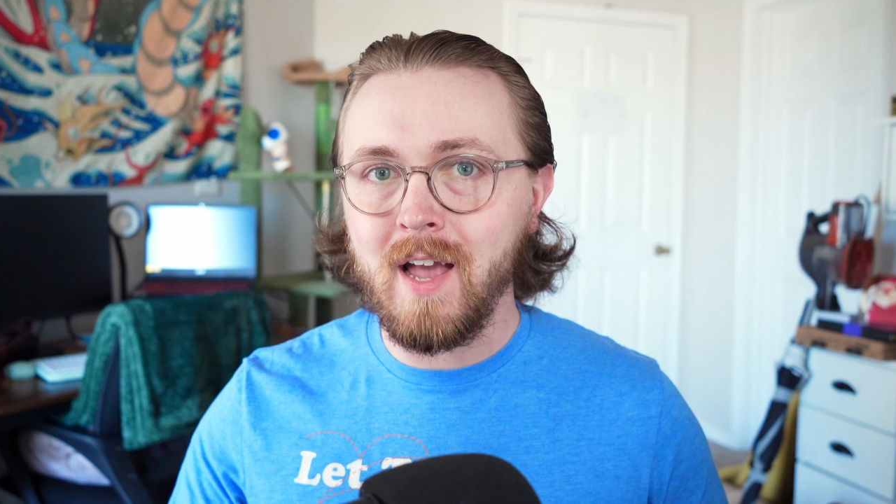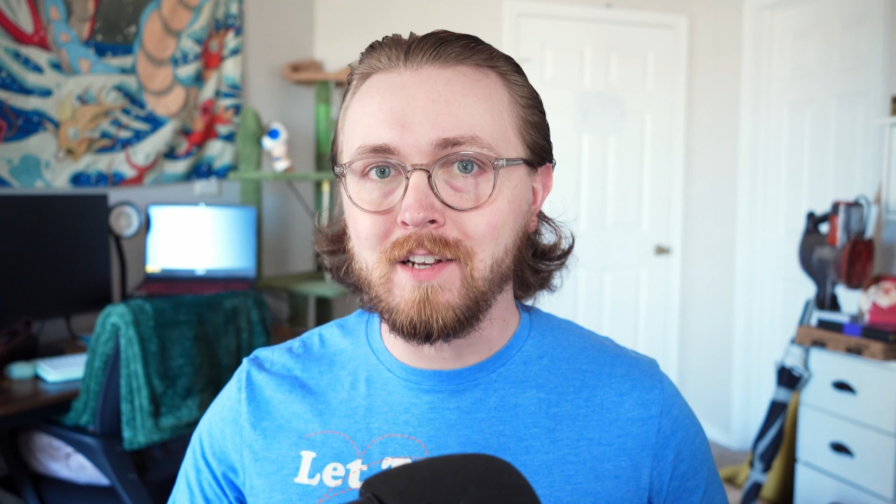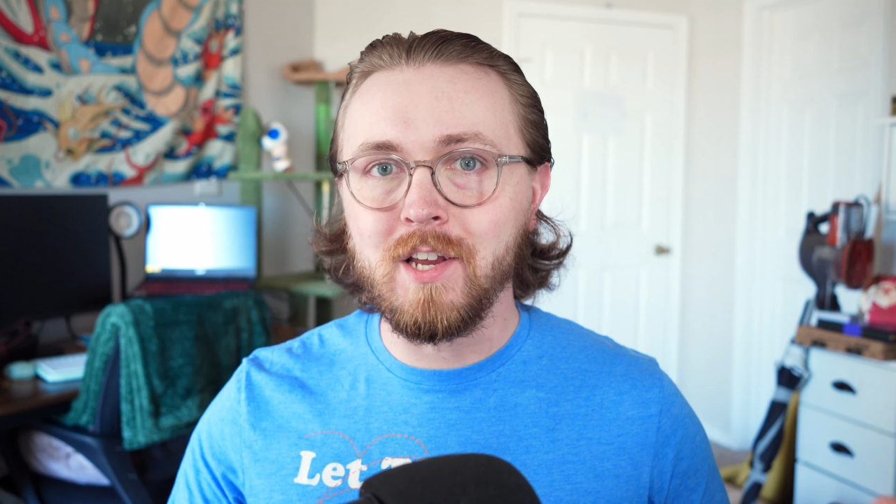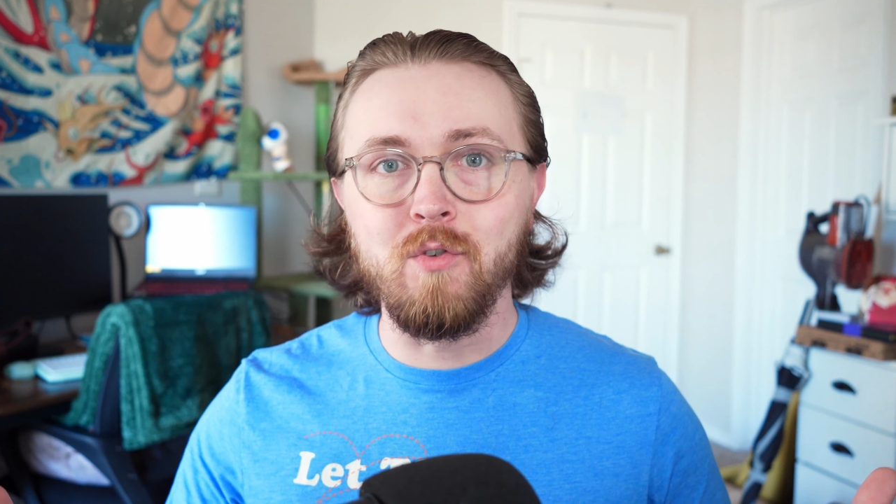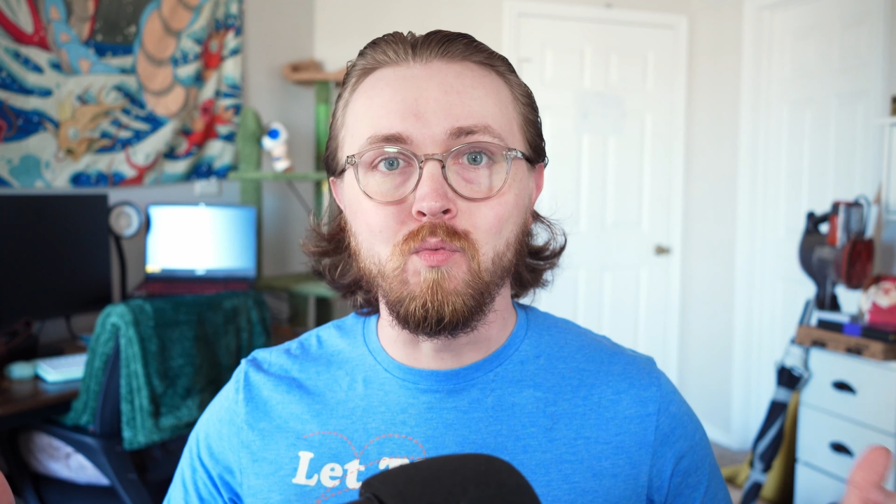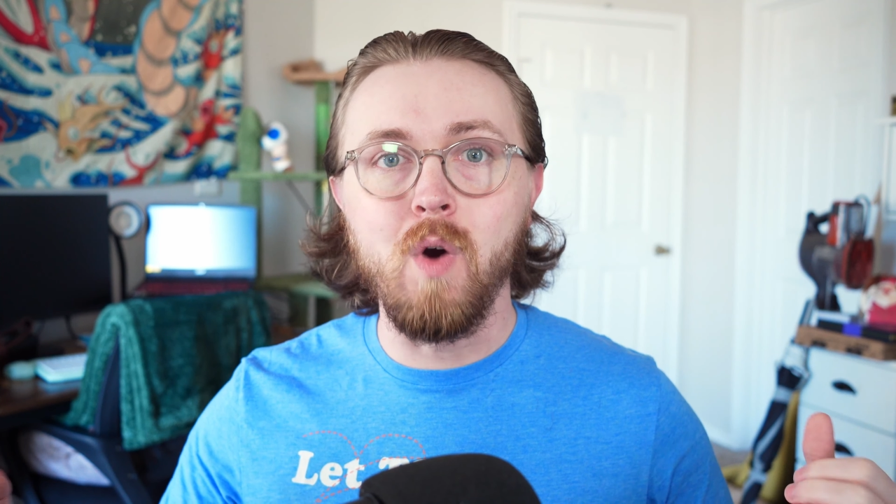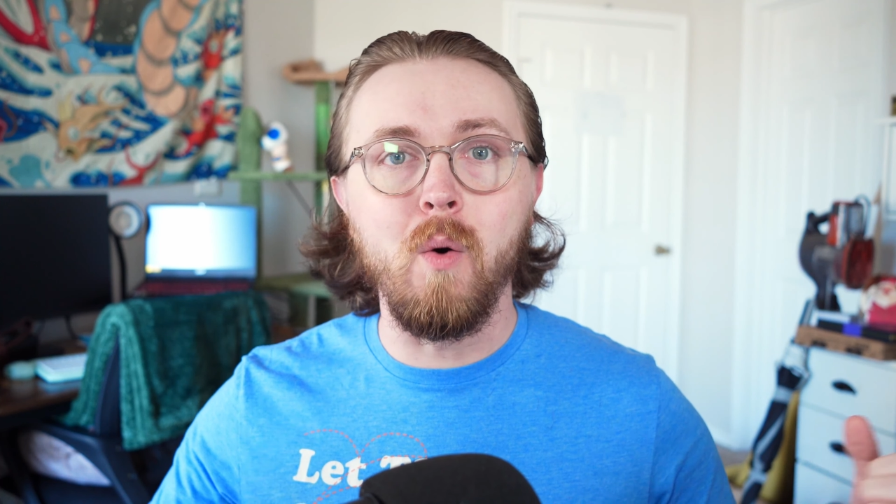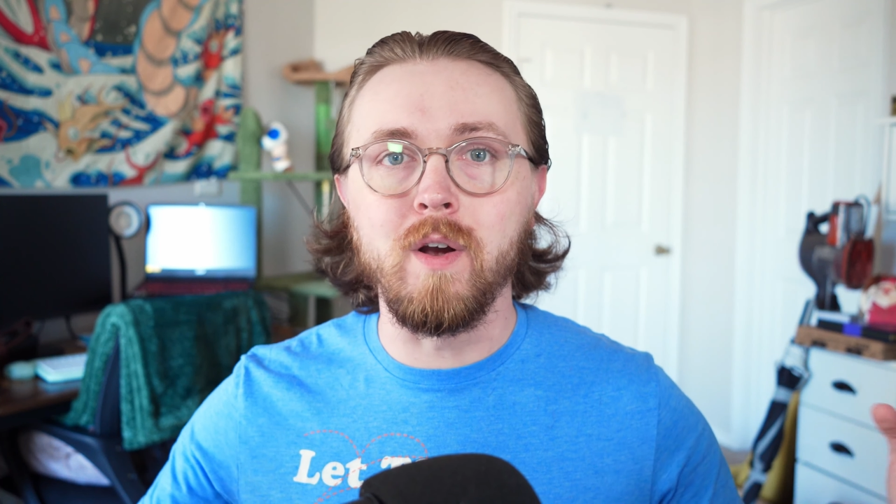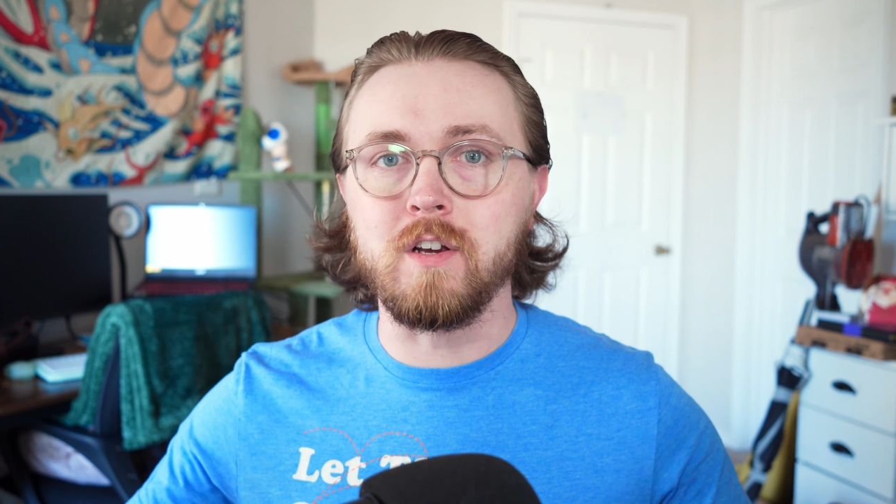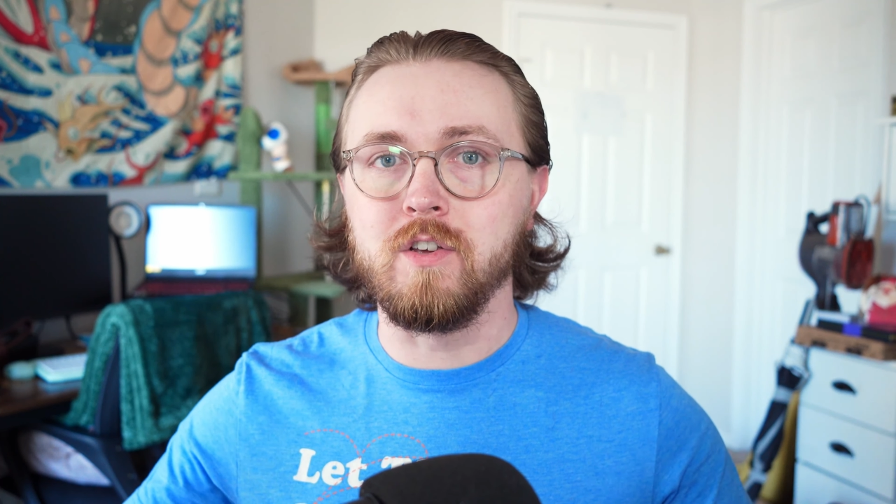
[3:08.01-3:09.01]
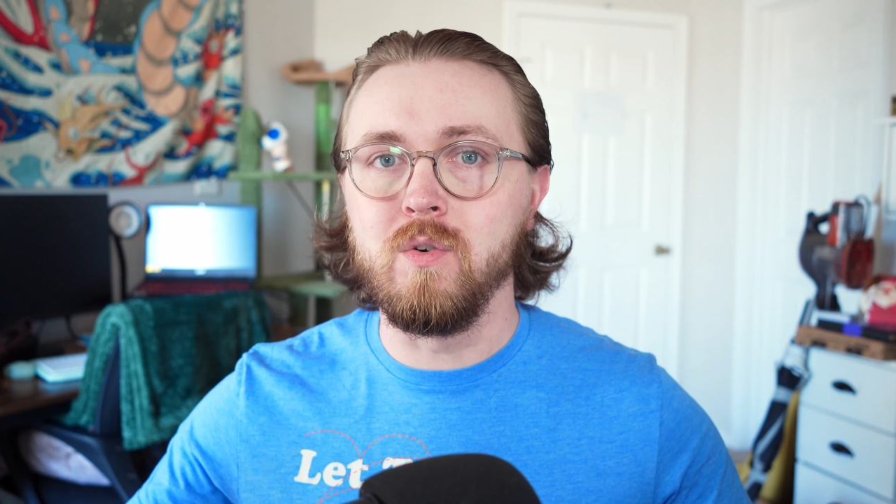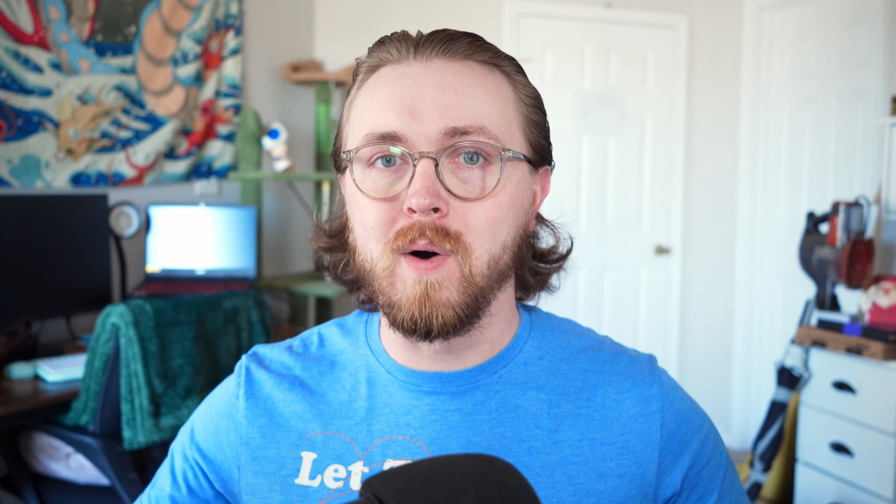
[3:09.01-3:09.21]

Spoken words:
and heroic you